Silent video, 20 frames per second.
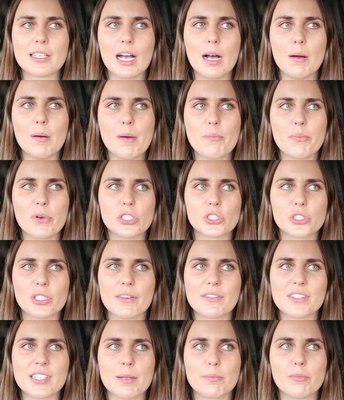I'm pretty sure
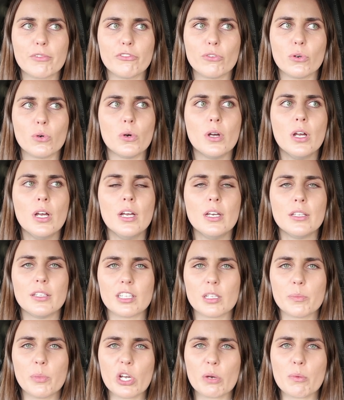they've said before
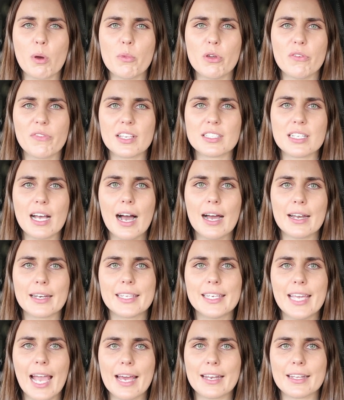that the Pokemon movies
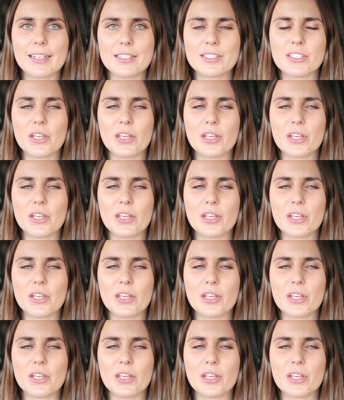aren't canon,